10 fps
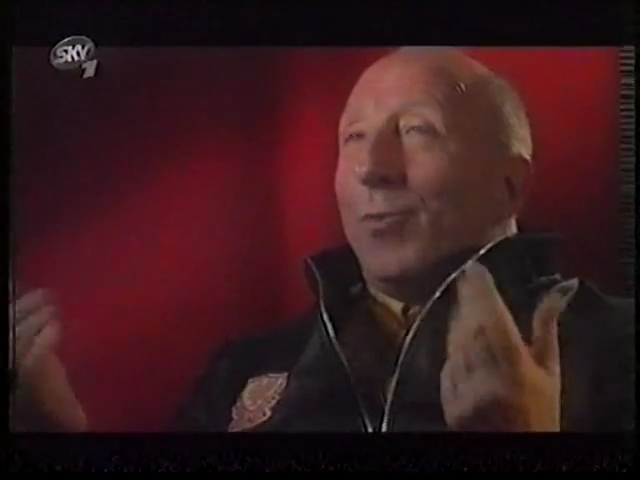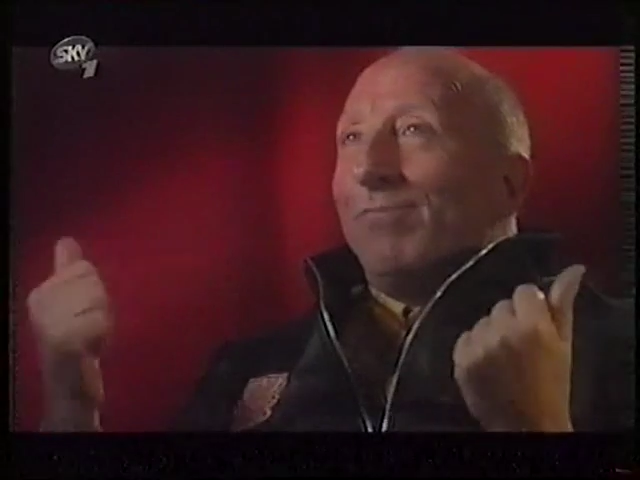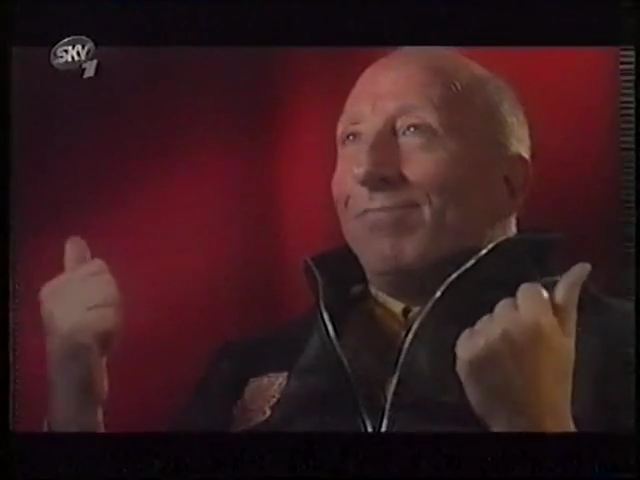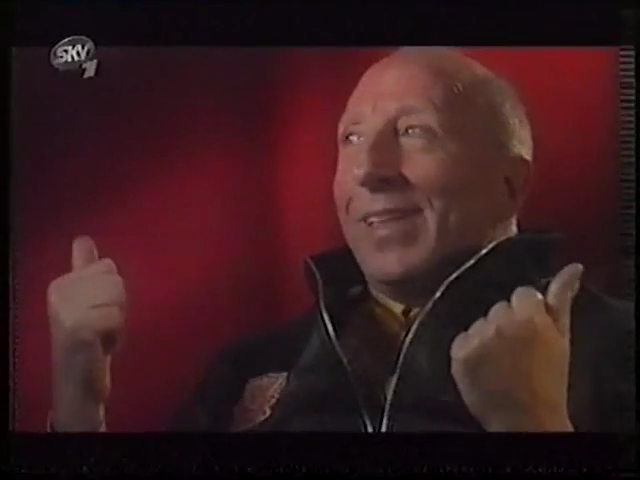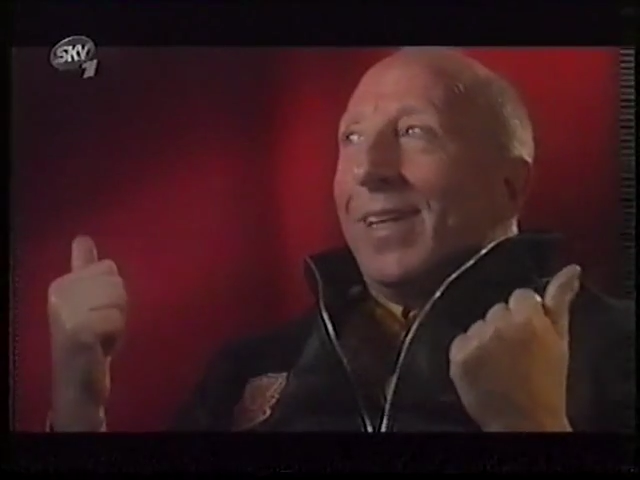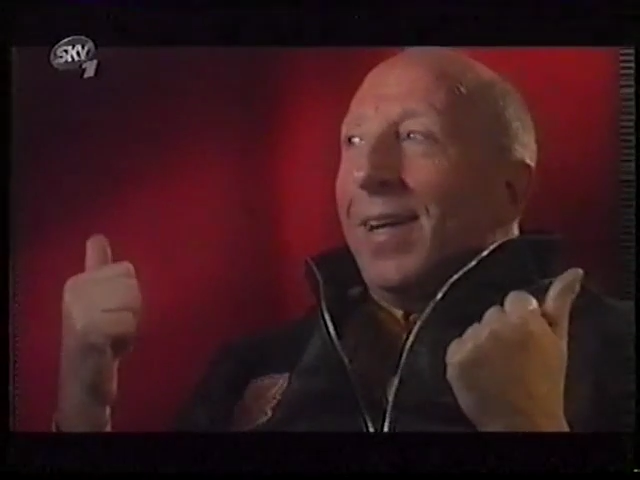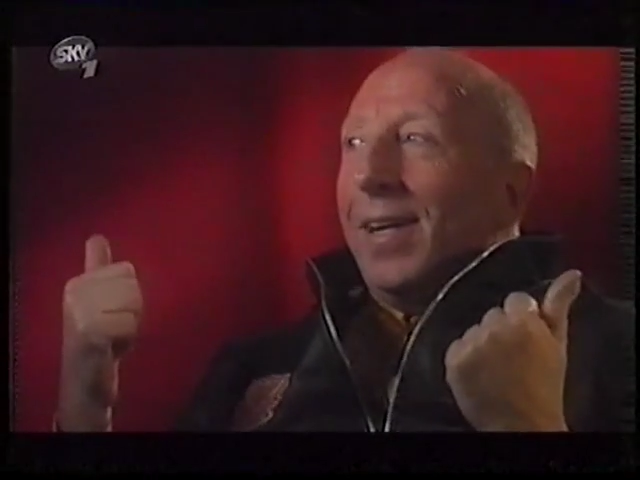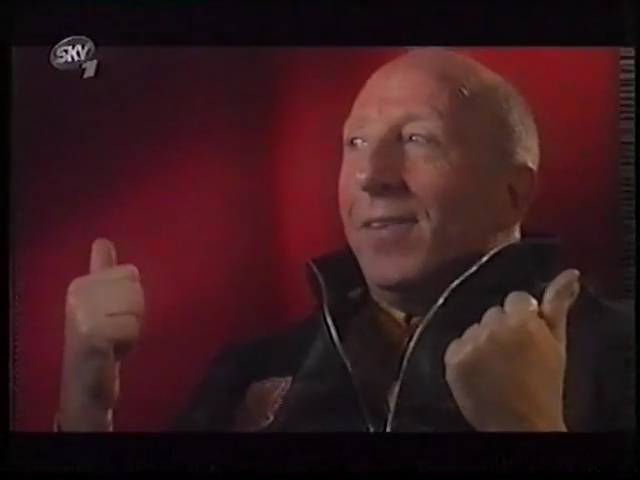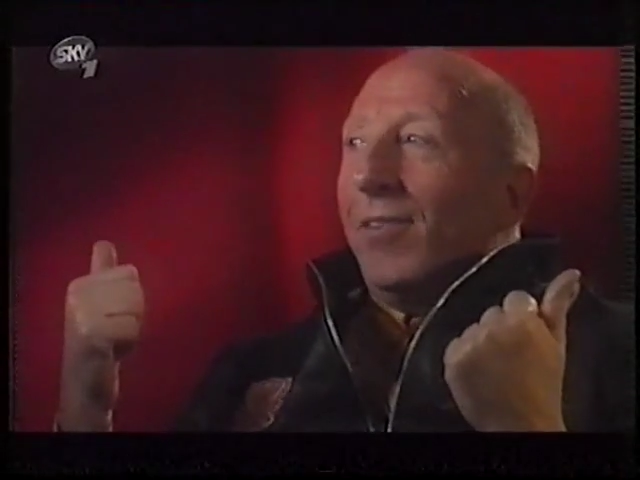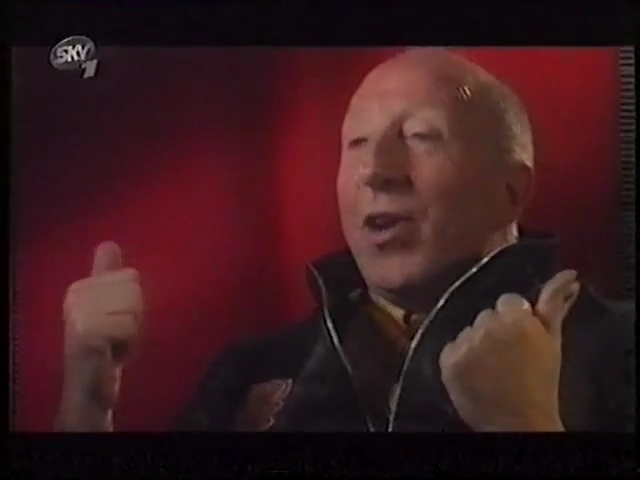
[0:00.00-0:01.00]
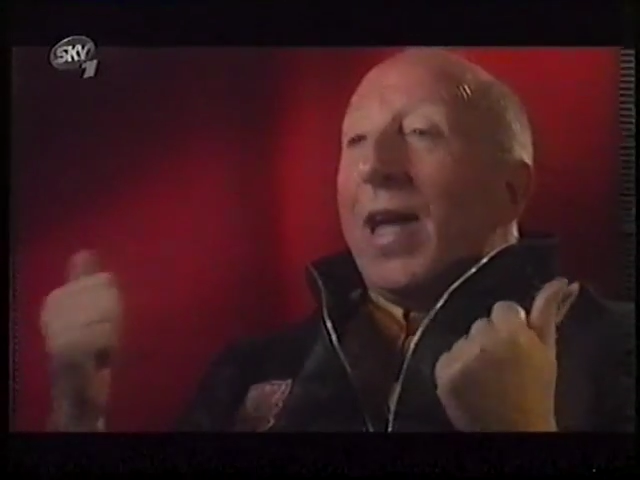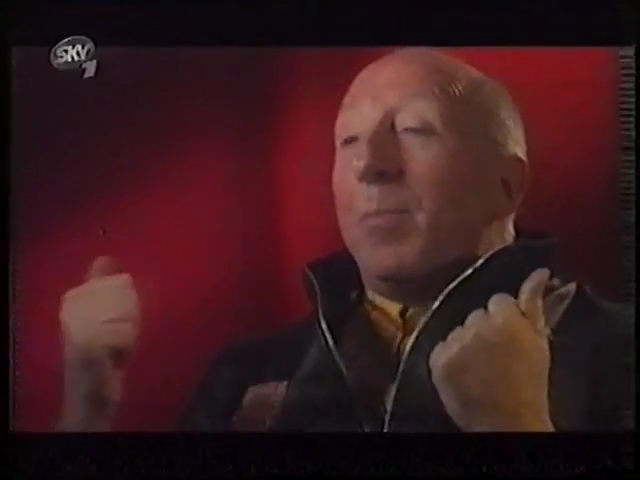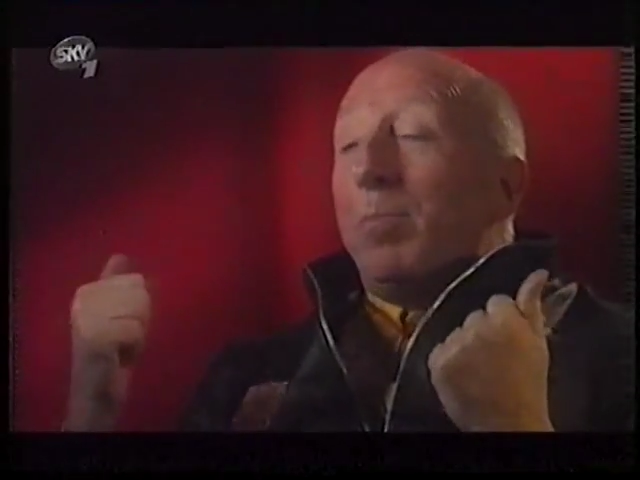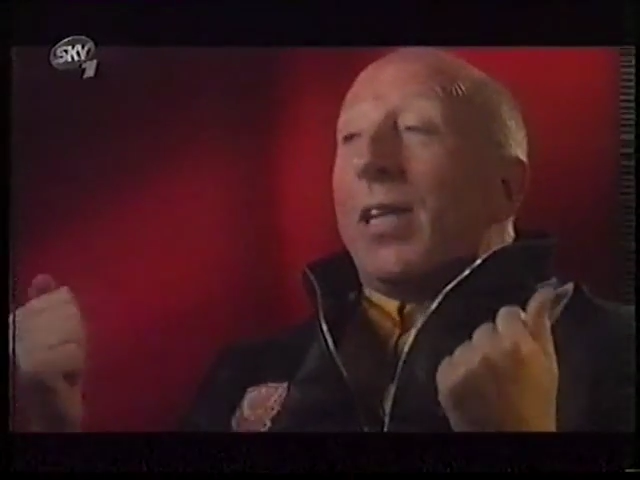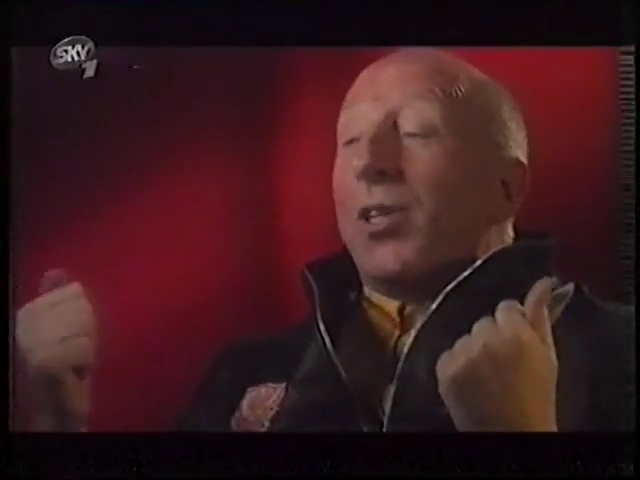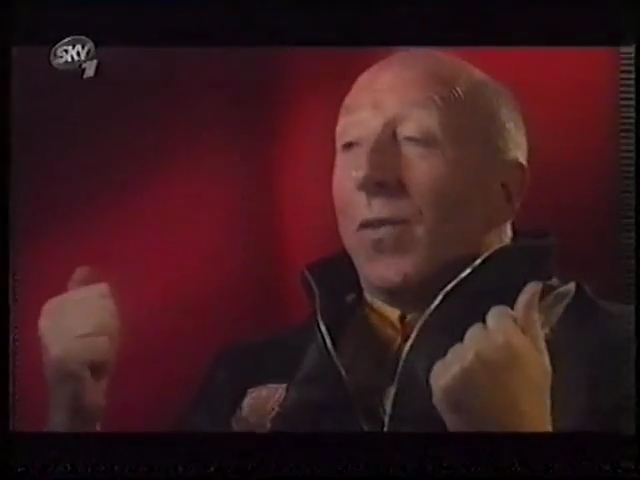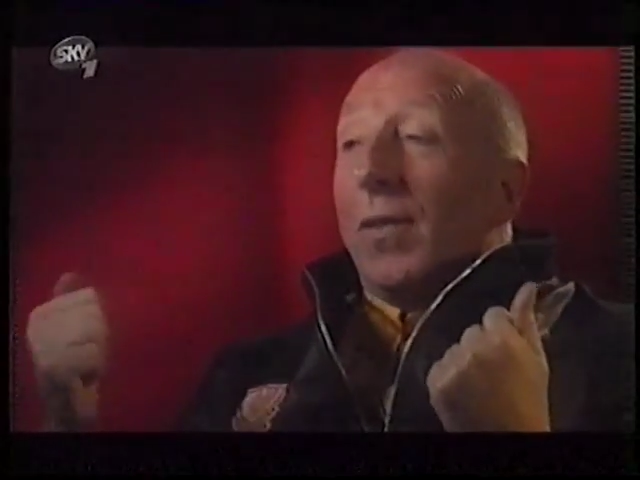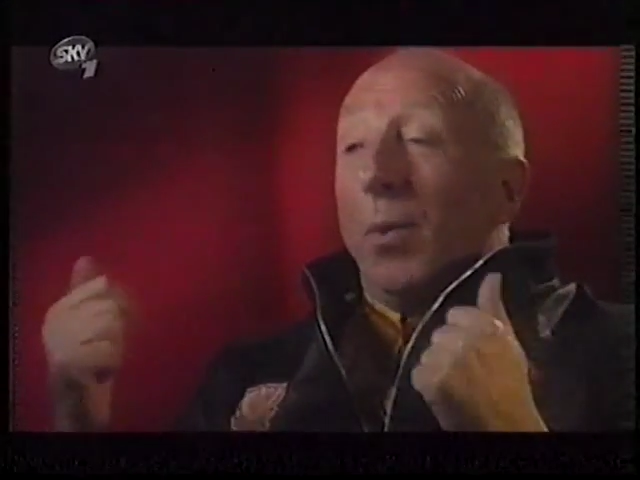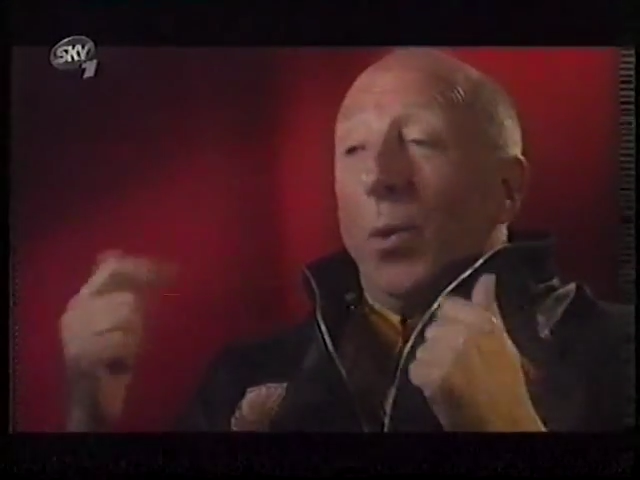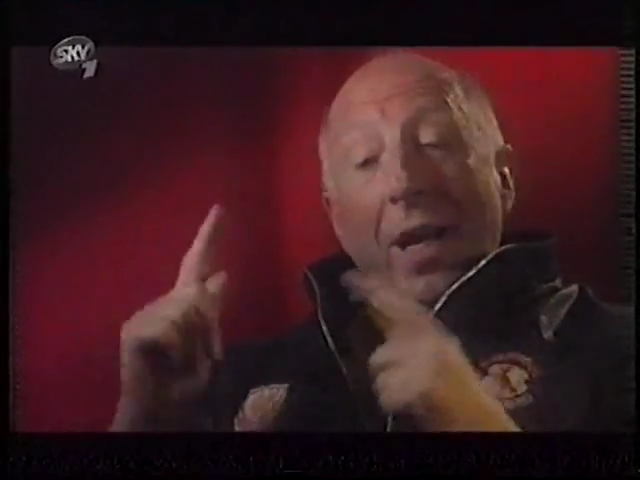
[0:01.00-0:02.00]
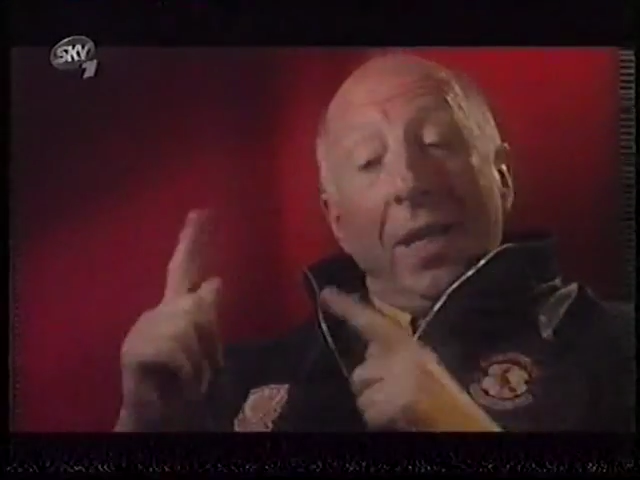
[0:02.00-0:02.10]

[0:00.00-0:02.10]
I thought, ah, if I only had a picture of that, but